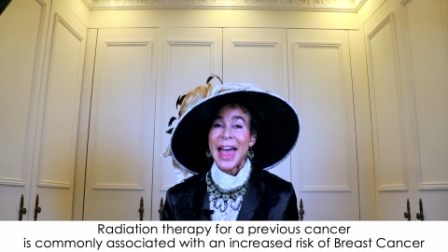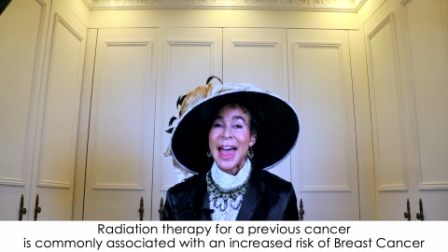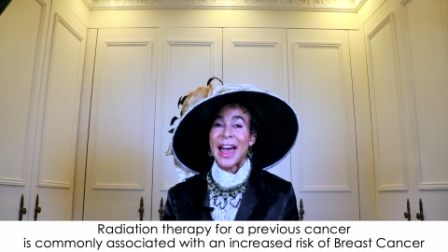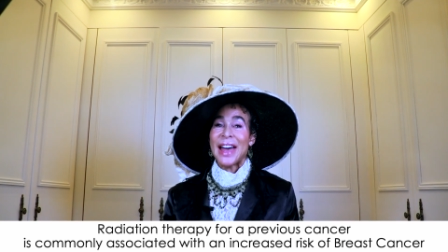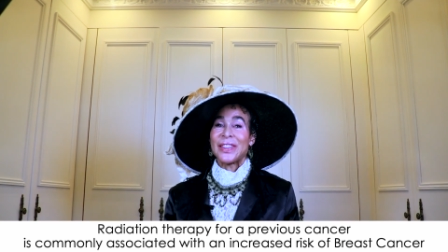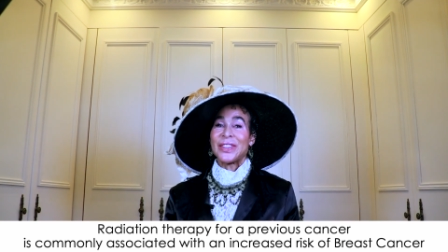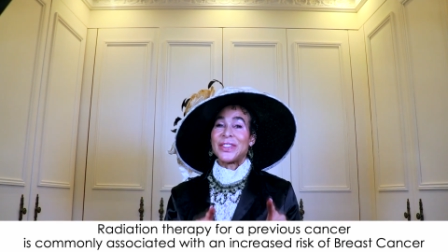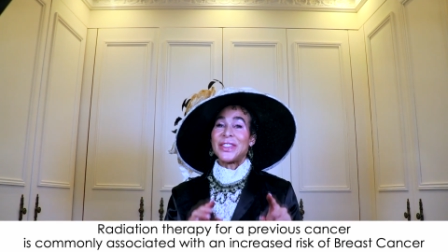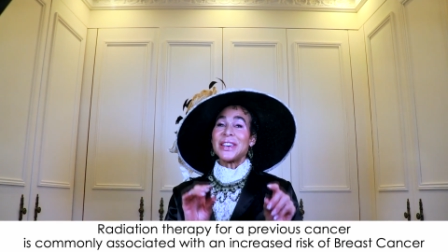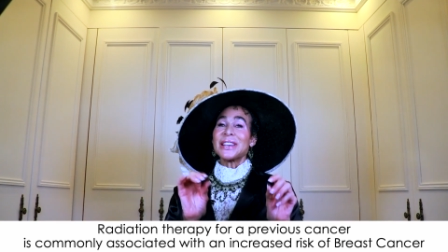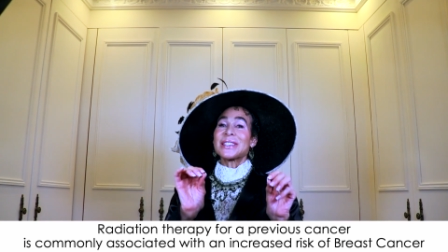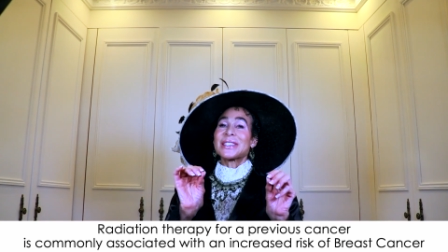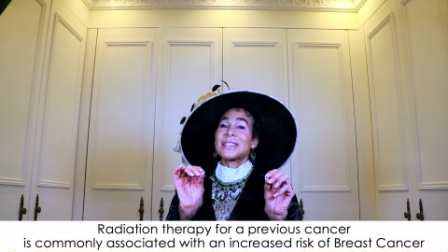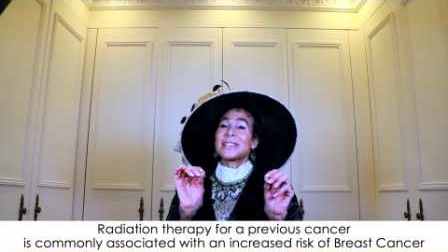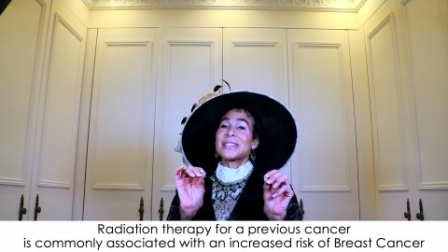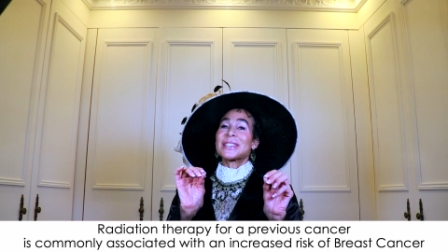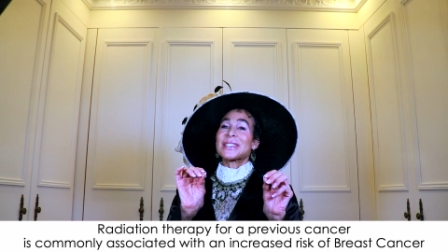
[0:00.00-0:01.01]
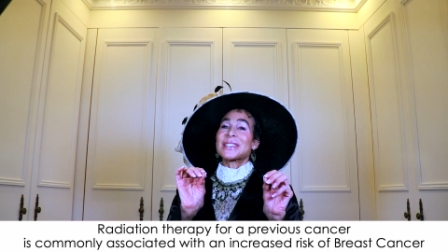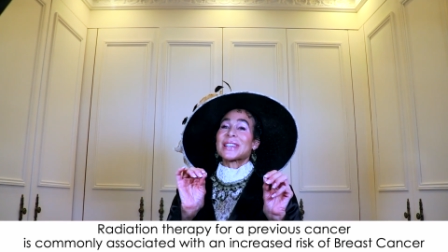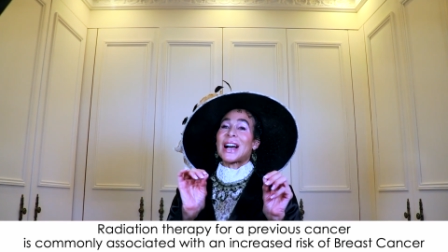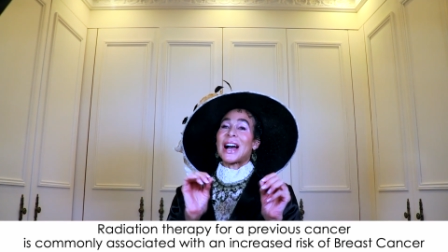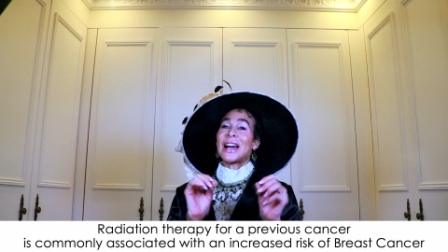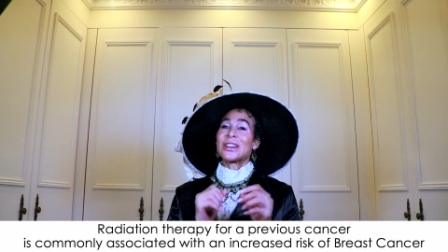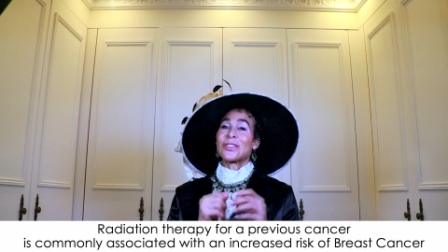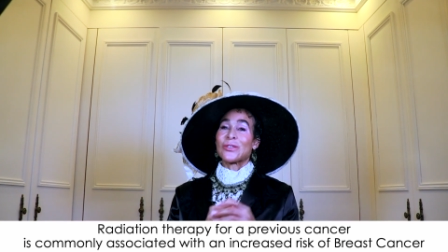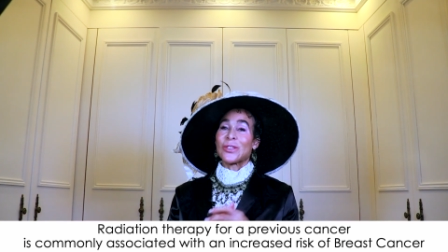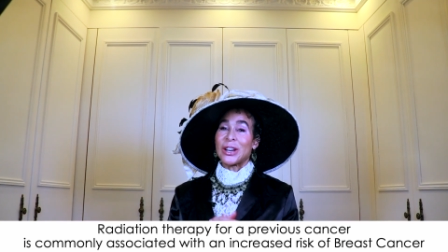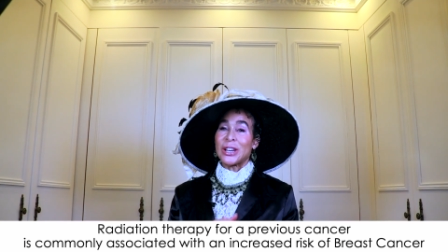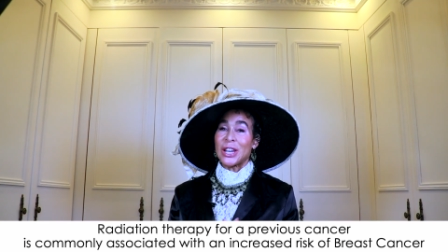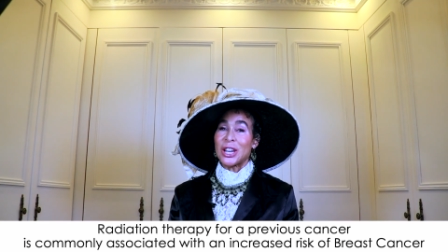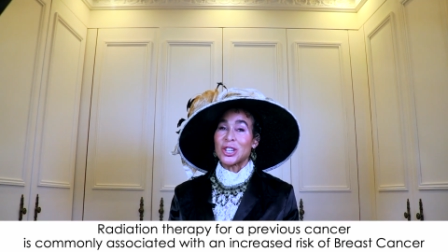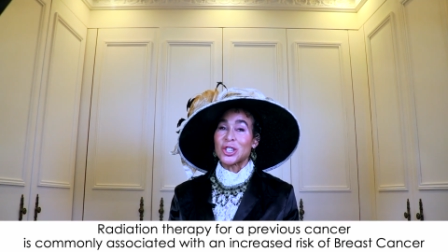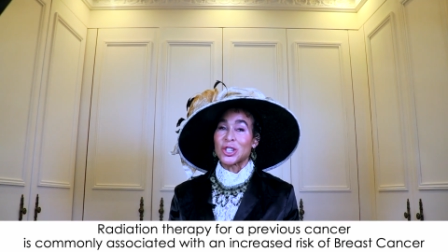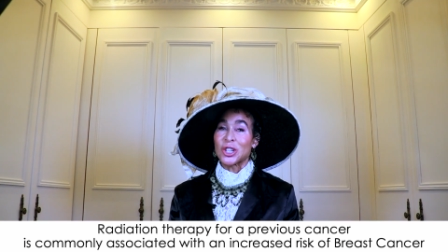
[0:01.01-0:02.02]
And this kind of
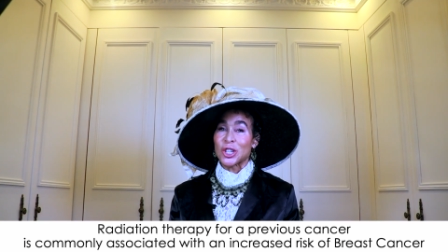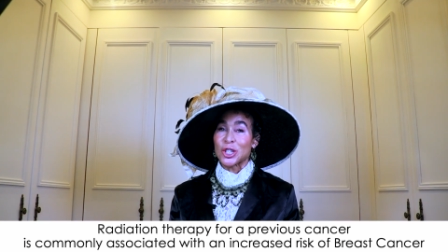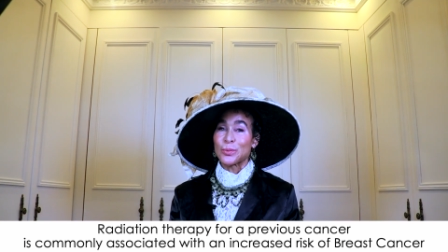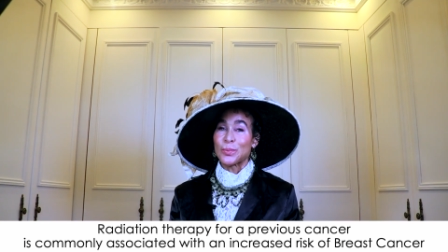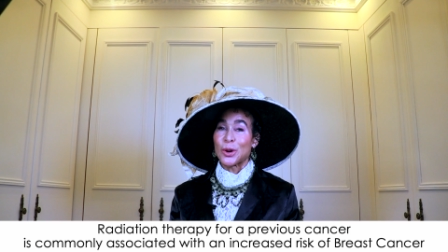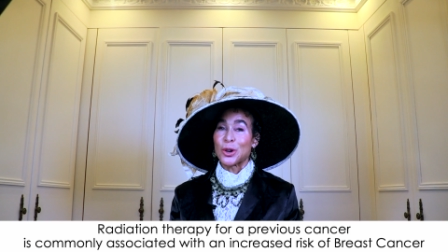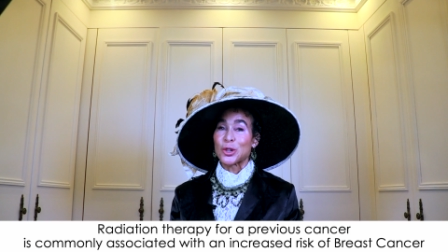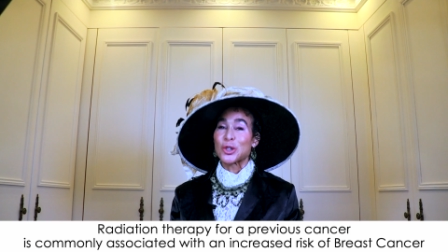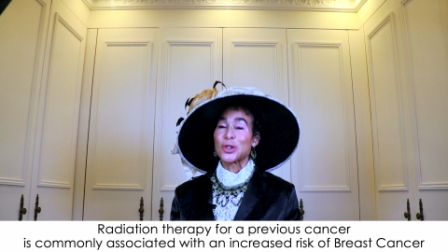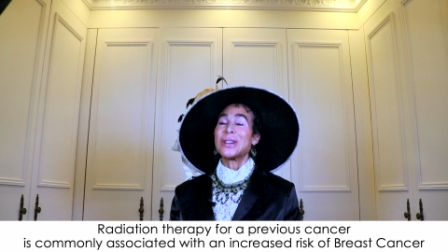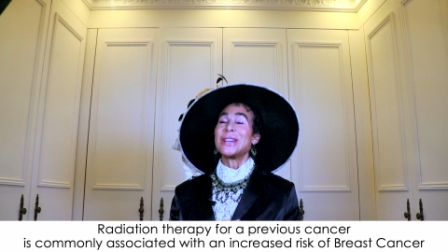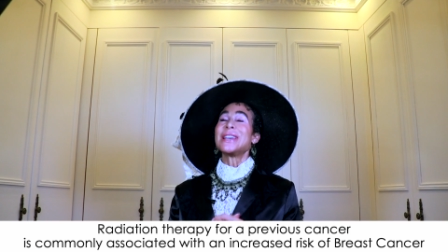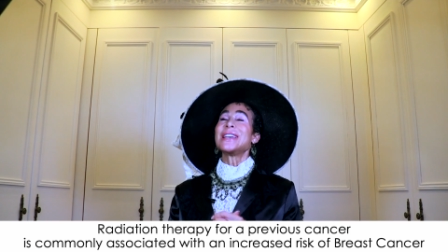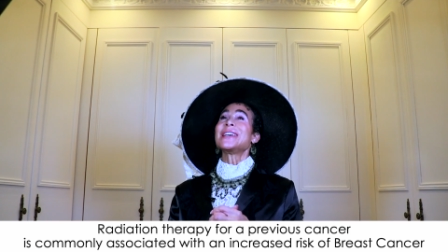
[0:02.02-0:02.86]
radiation exposure